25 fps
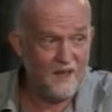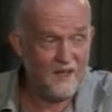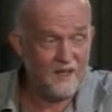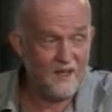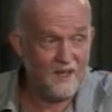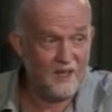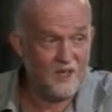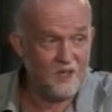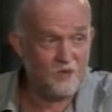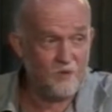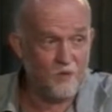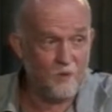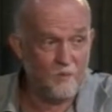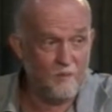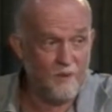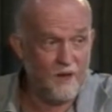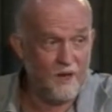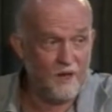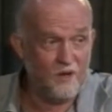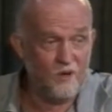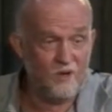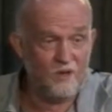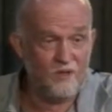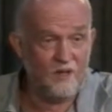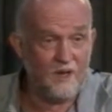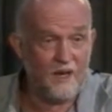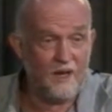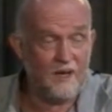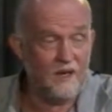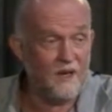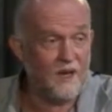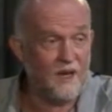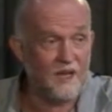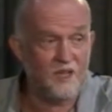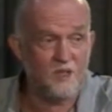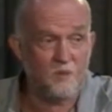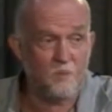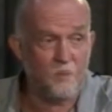these were men who'd done
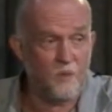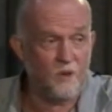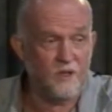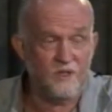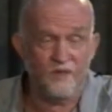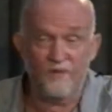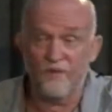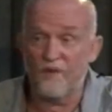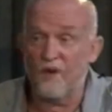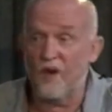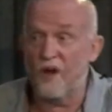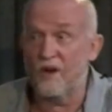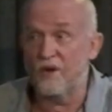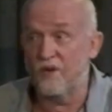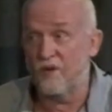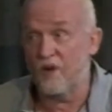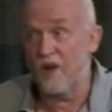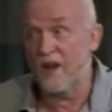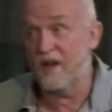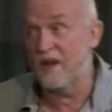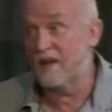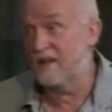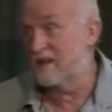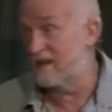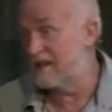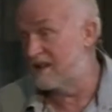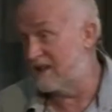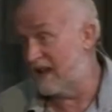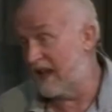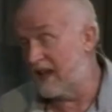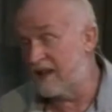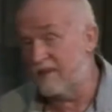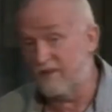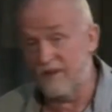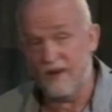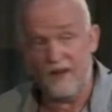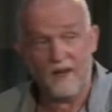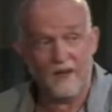exploits far greater than
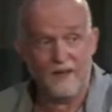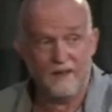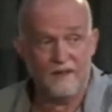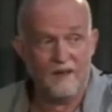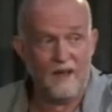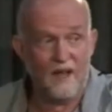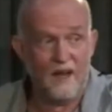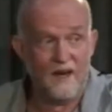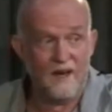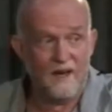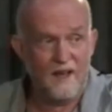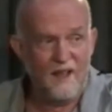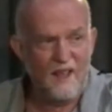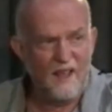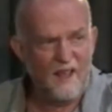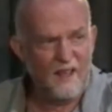David had done.